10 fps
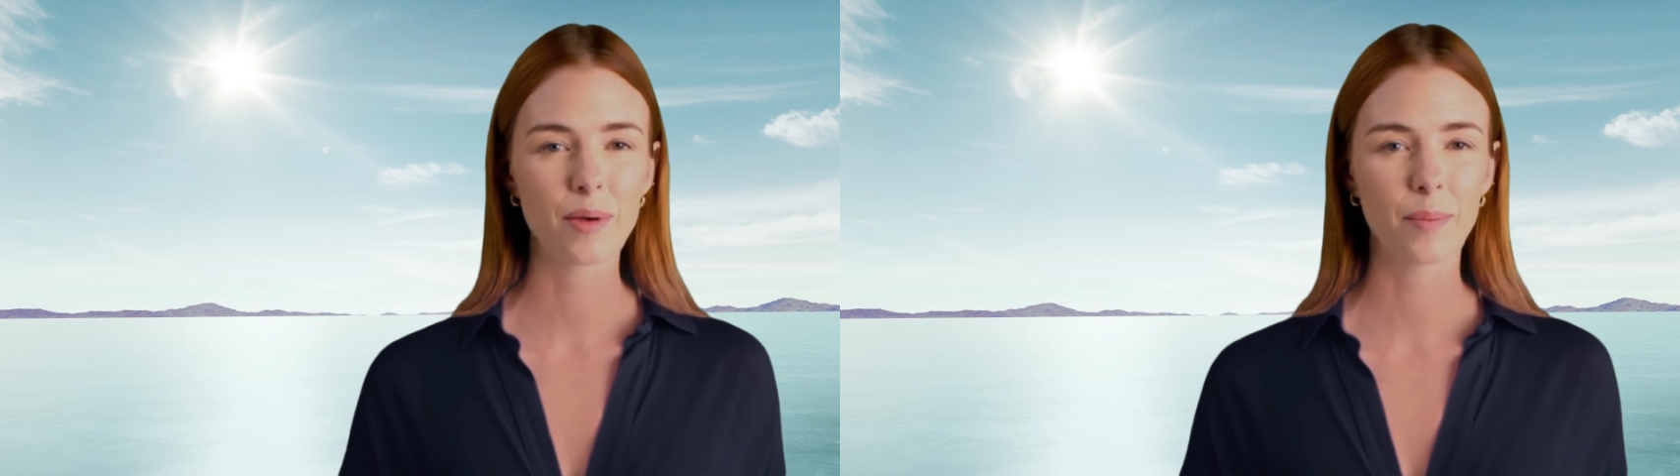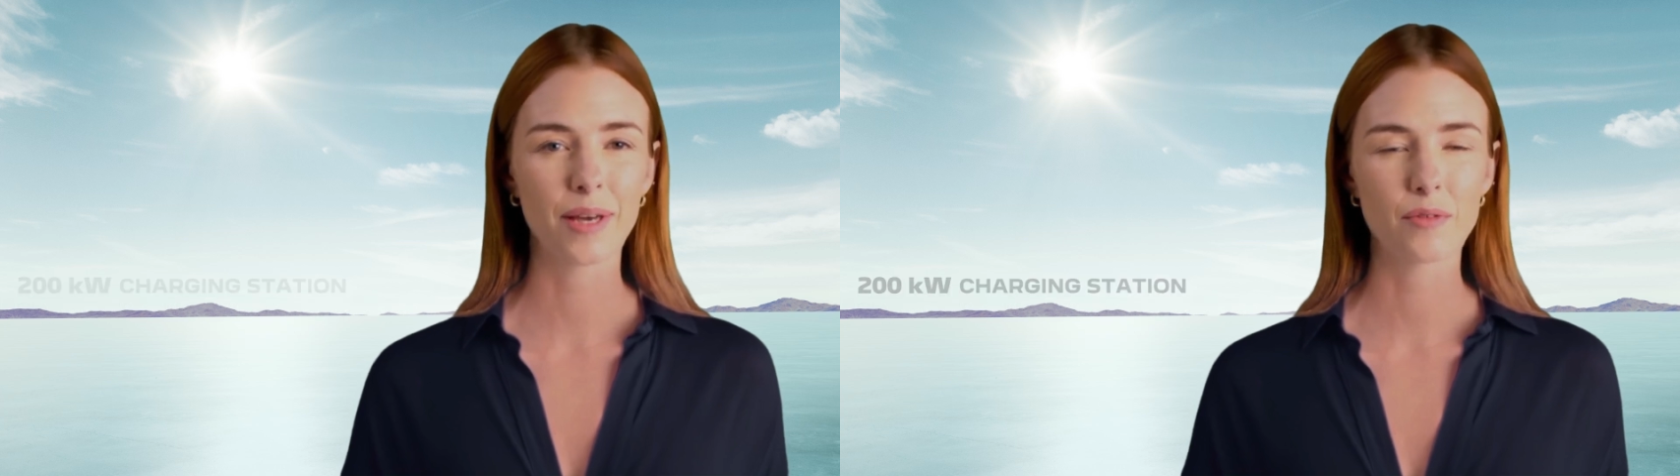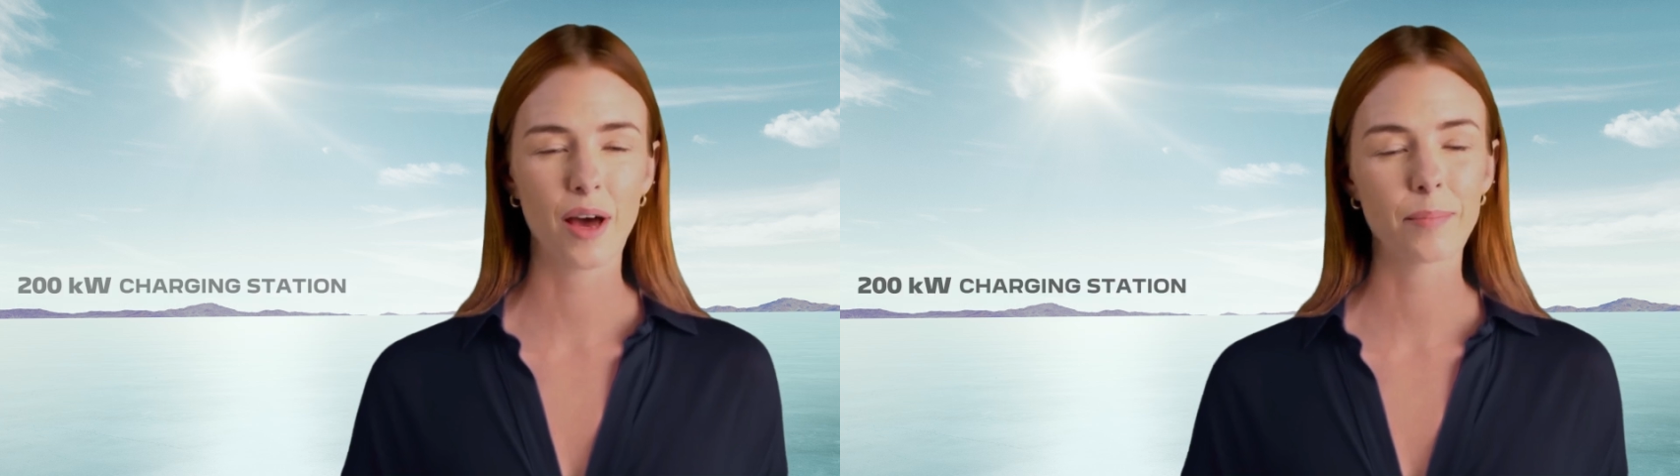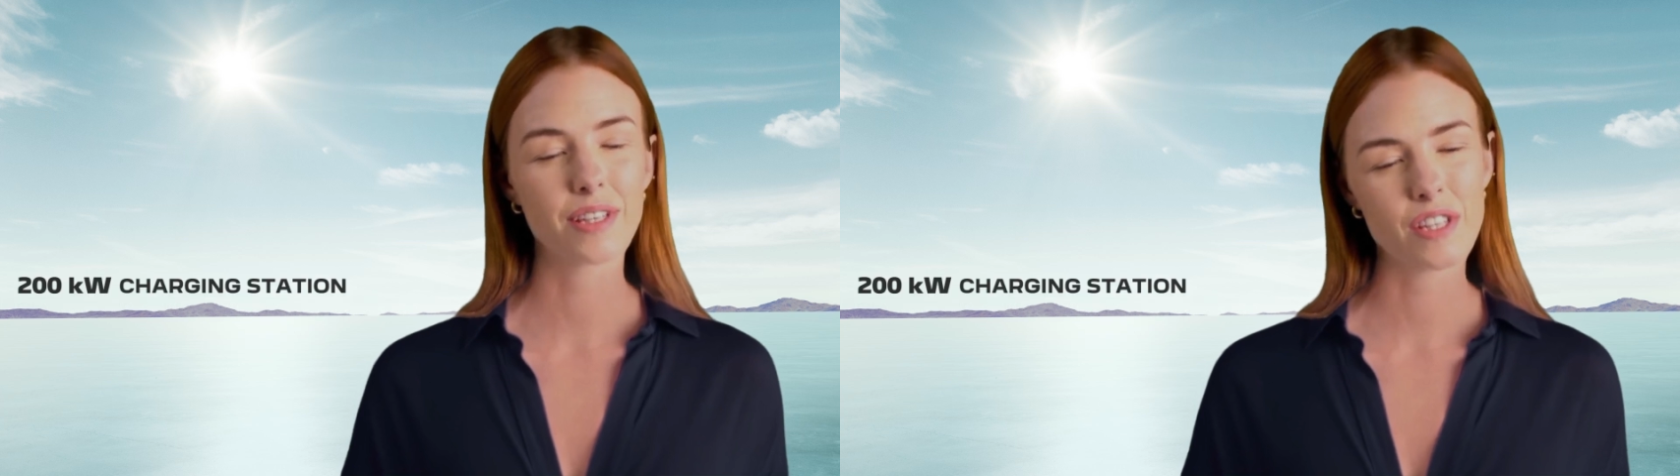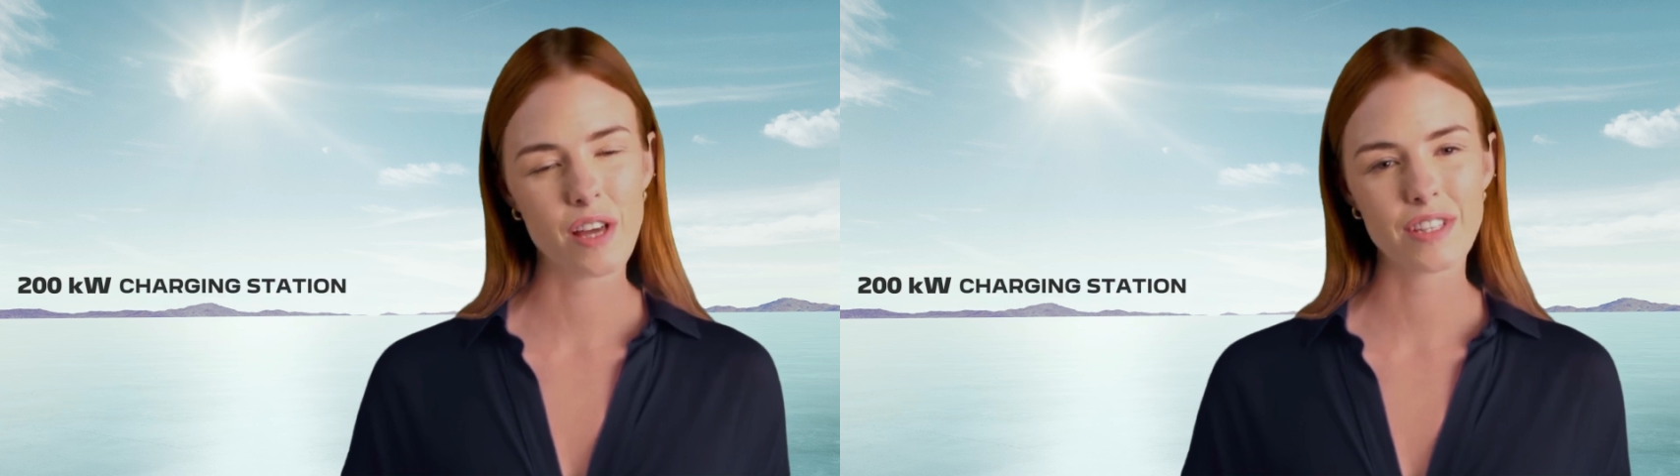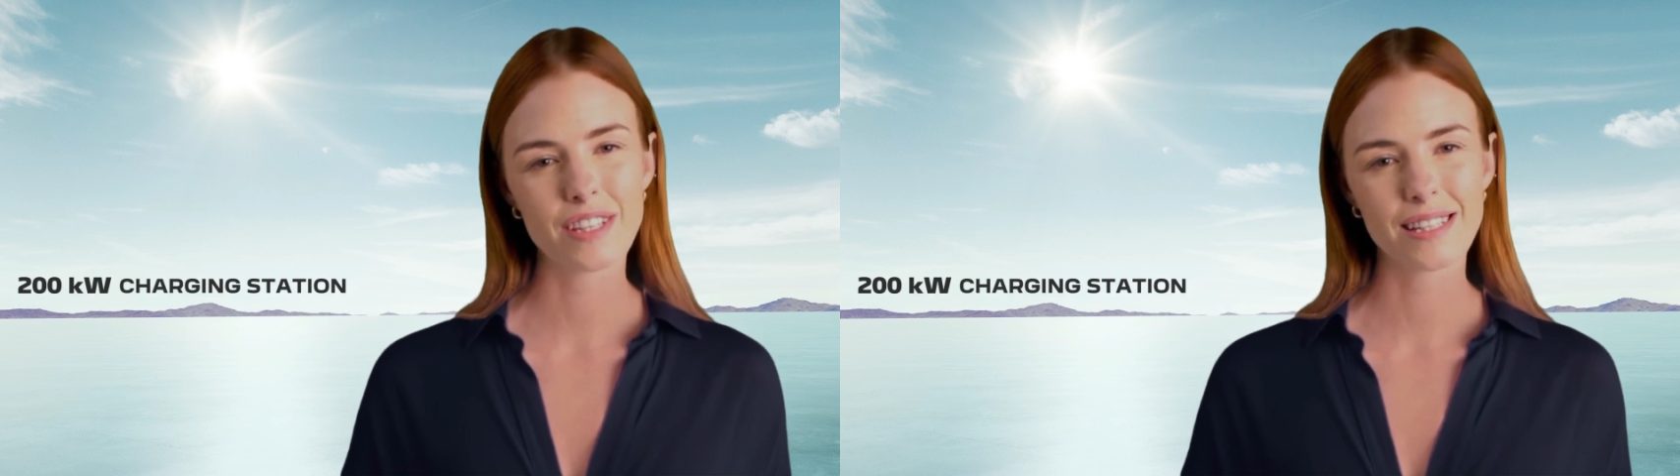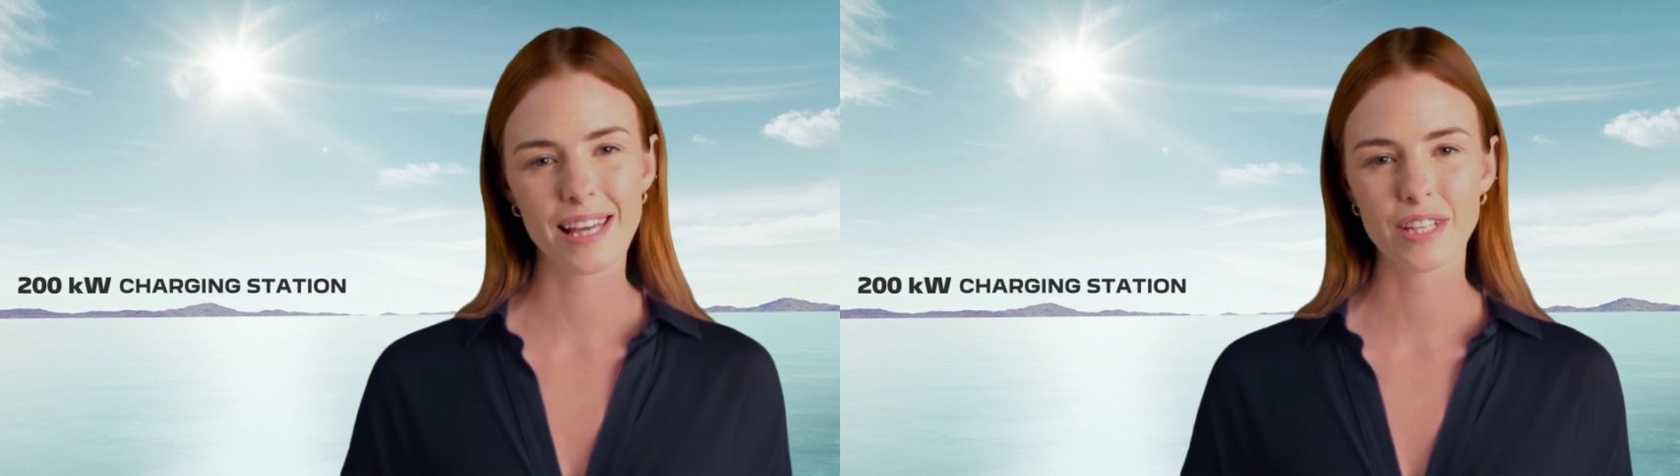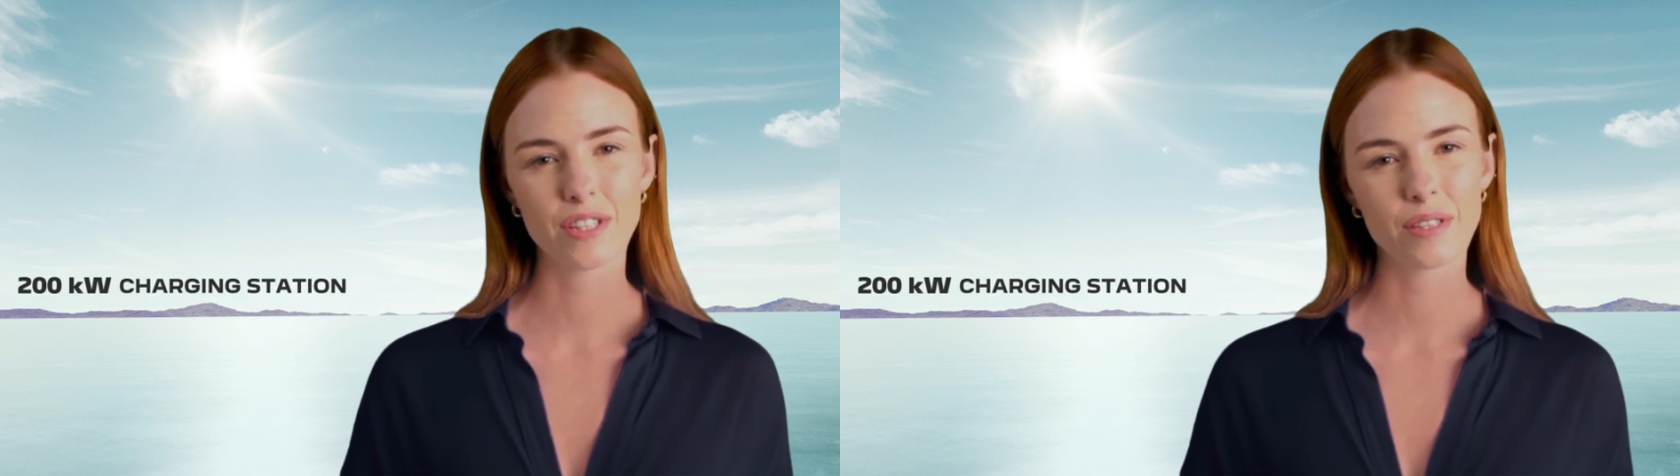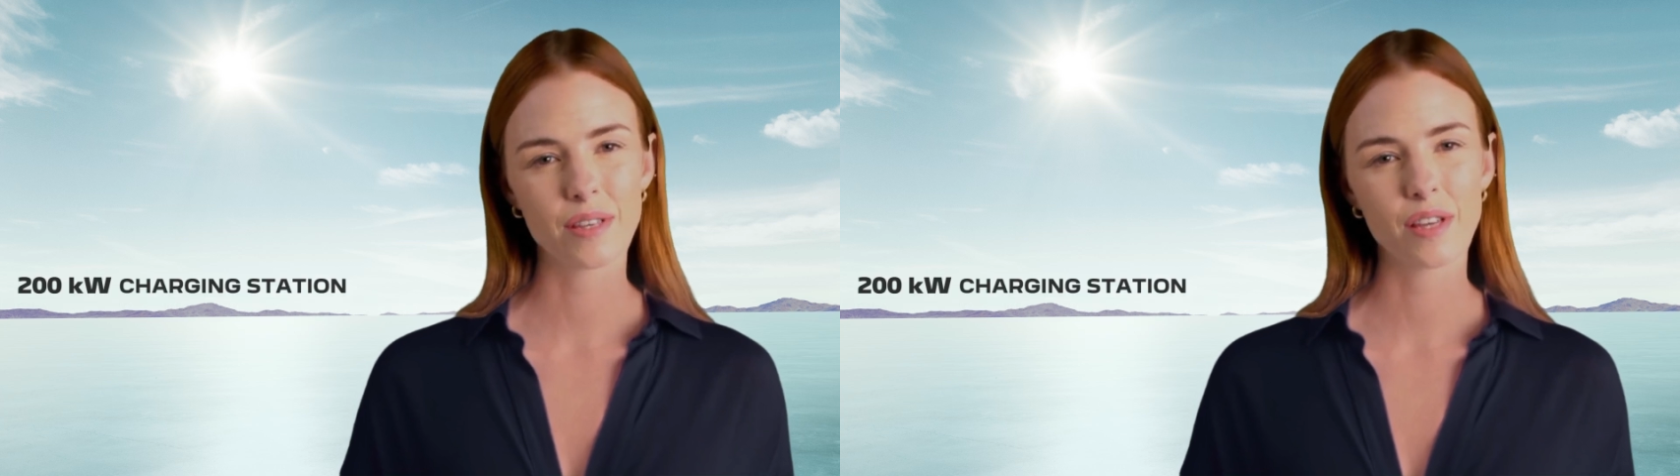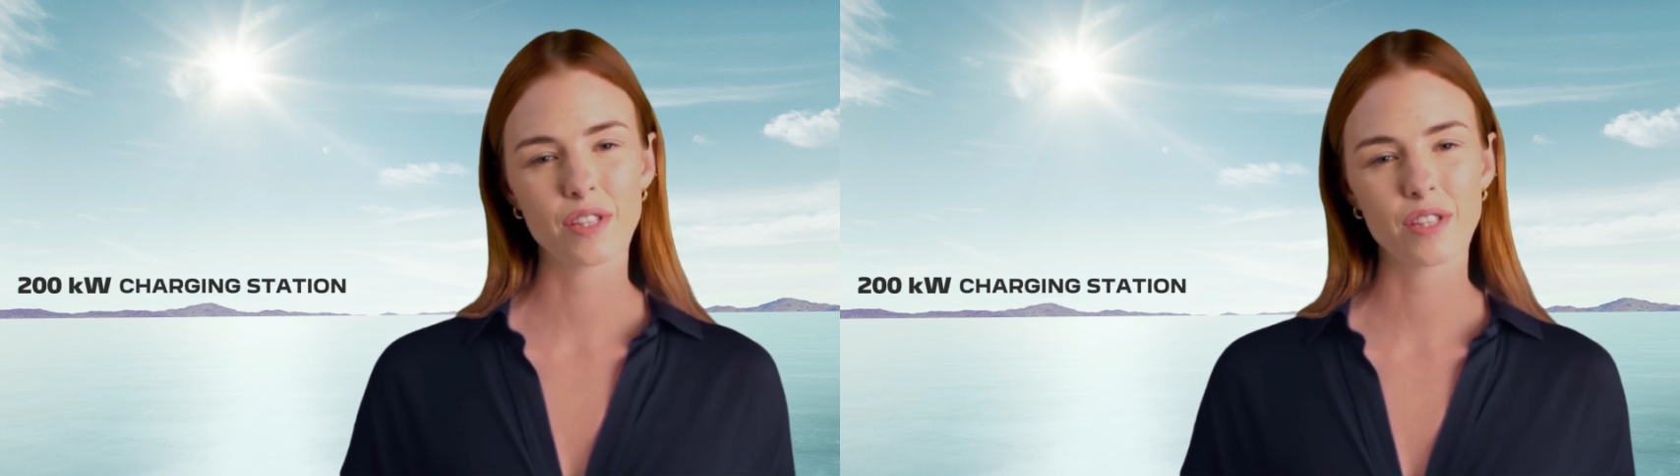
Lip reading: public rapid charging station,